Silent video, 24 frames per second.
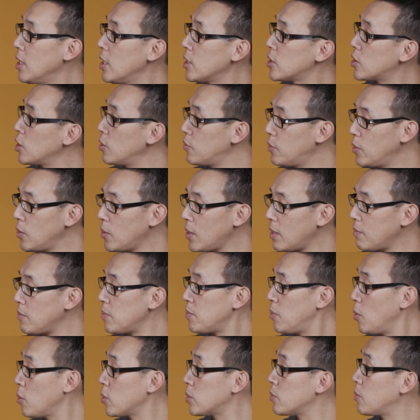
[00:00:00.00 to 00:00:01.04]
Yeah. So if you have
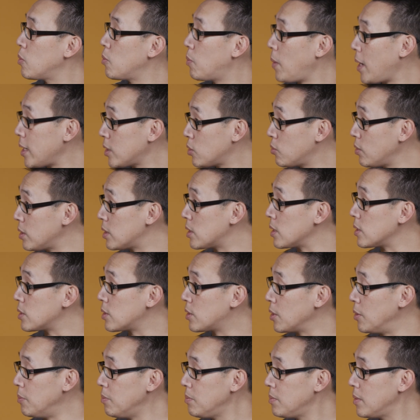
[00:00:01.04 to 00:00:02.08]
a portable battery
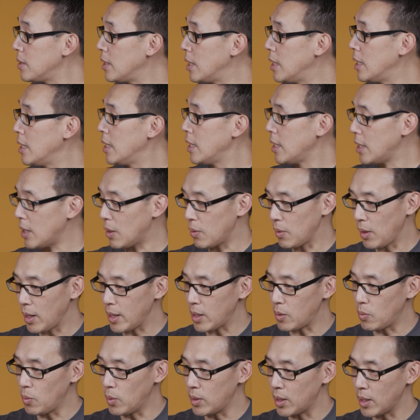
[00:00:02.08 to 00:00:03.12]
system, you know,
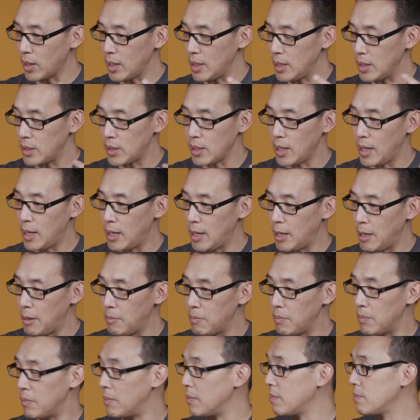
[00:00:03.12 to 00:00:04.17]
like one of these,
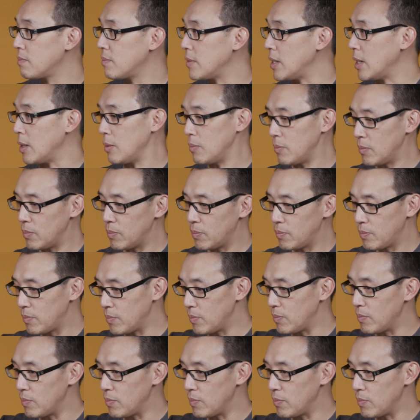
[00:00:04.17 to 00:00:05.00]
um, you know,